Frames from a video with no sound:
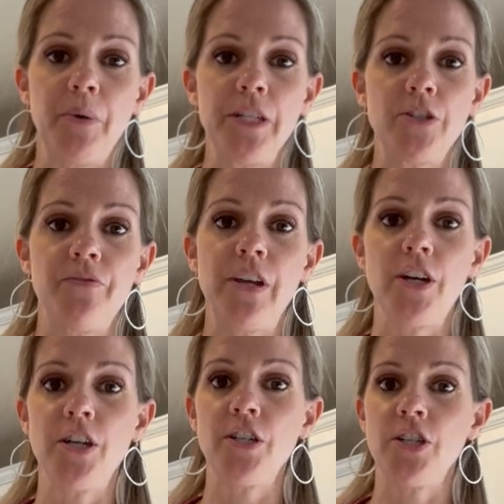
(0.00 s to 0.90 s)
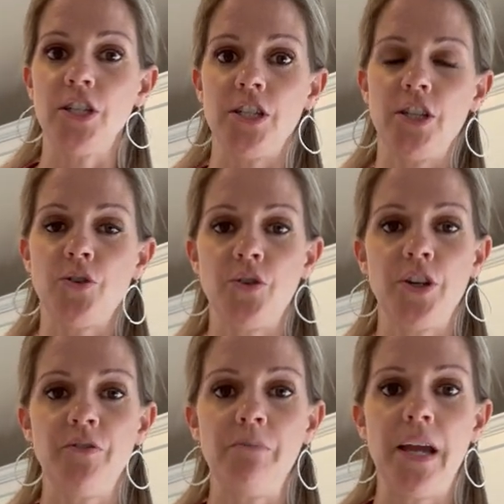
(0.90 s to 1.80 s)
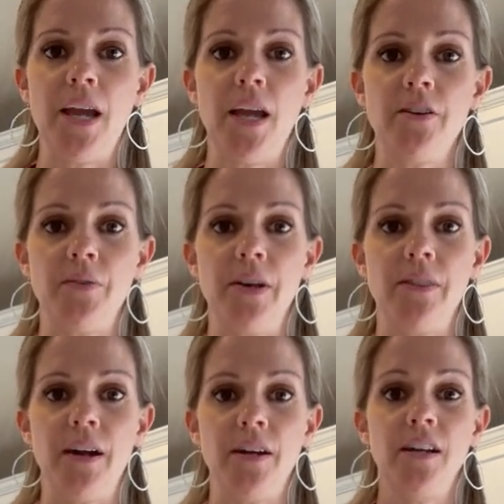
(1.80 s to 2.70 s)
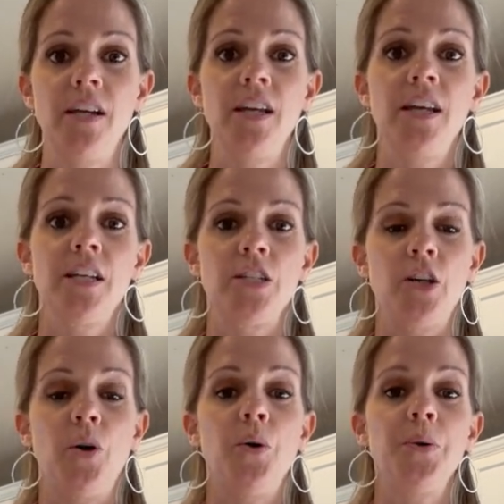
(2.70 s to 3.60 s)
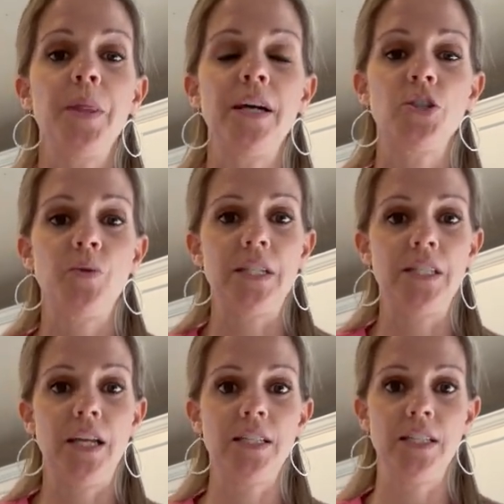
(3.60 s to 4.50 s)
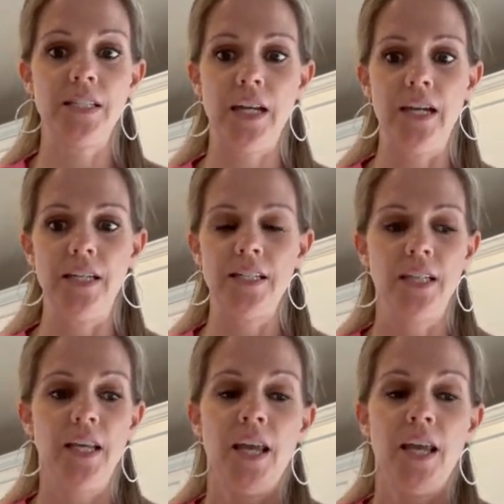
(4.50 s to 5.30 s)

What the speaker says: pointer finger, just in the crook of my hand right there, to hold that twist nice and tight.